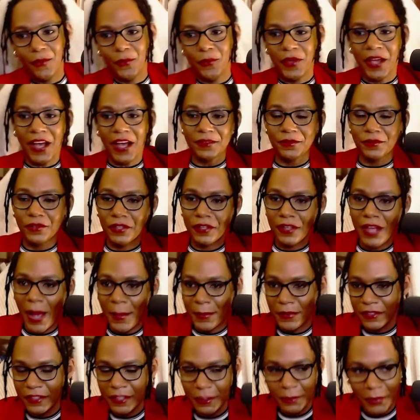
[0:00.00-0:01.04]
we got some good
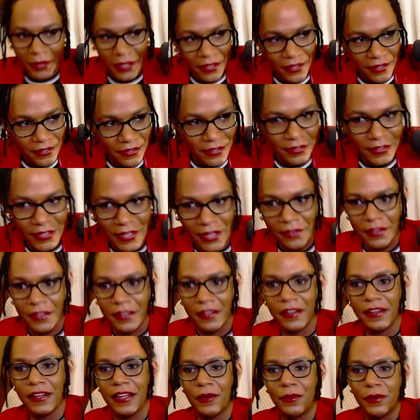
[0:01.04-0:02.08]
comments in the back, down
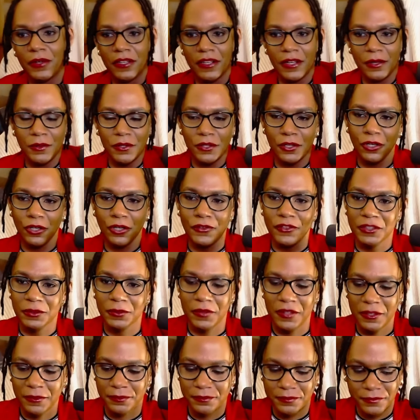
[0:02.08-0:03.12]
there, and I want to go over some of
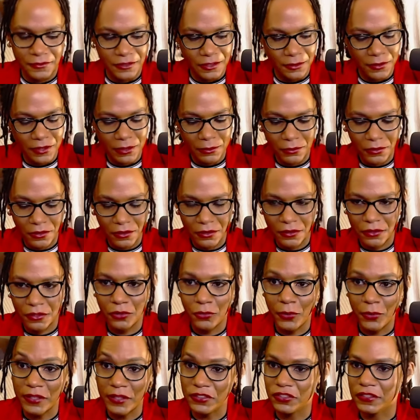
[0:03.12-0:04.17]
them. Some of them are good
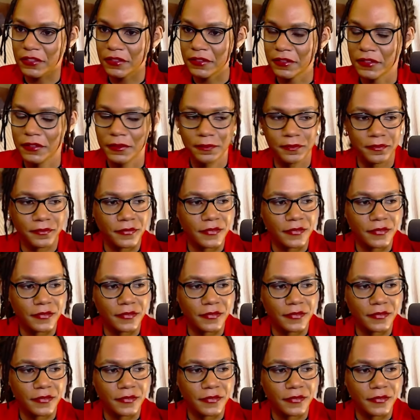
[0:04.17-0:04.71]
questions.